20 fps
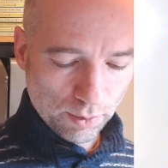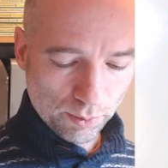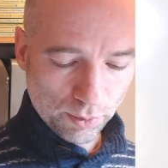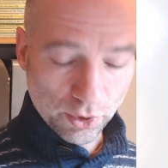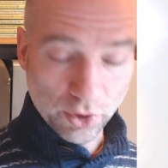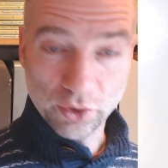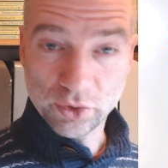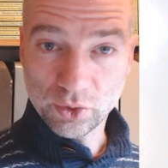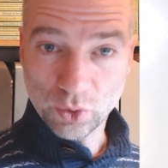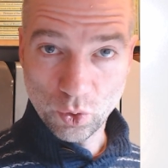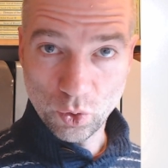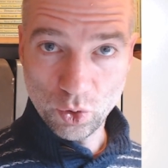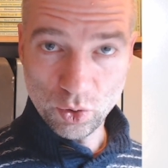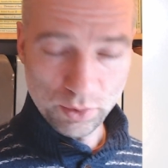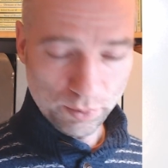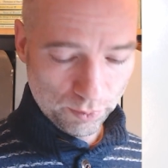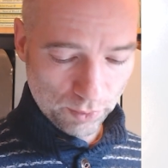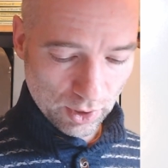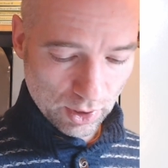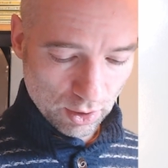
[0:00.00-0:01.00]
plus
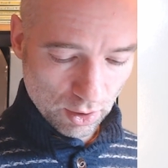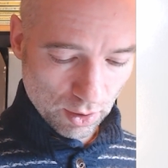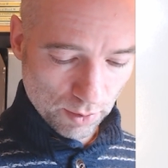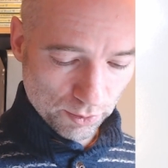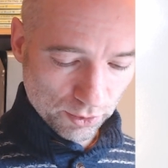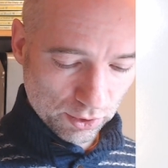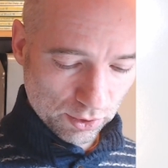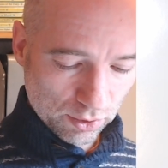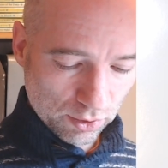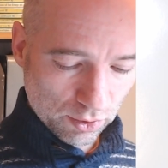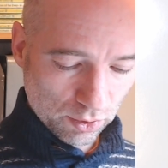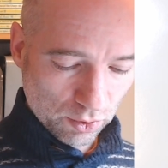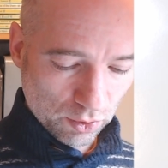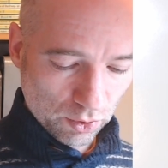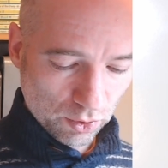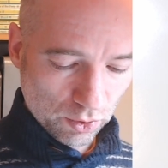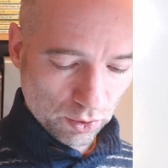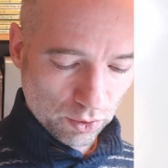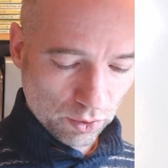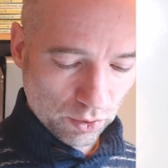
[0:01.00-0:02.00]
o becomes
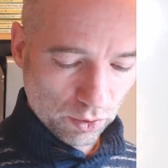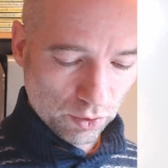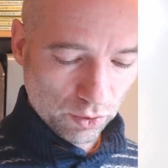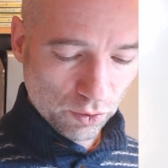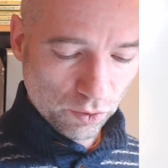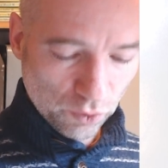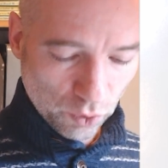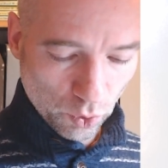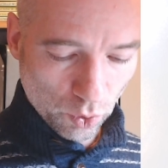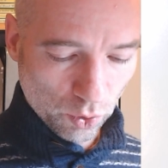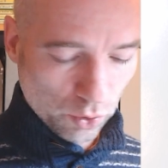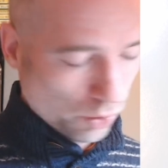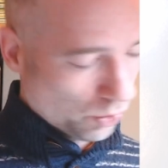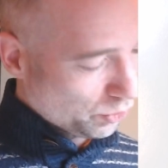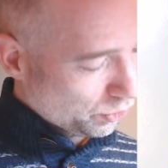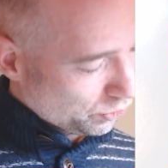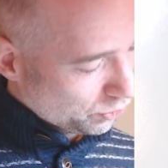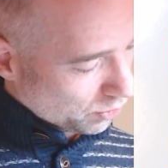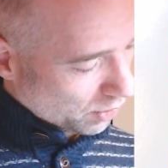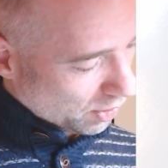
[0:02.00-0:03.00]
fo.
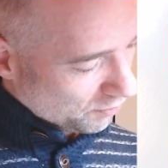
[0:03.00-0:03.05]
So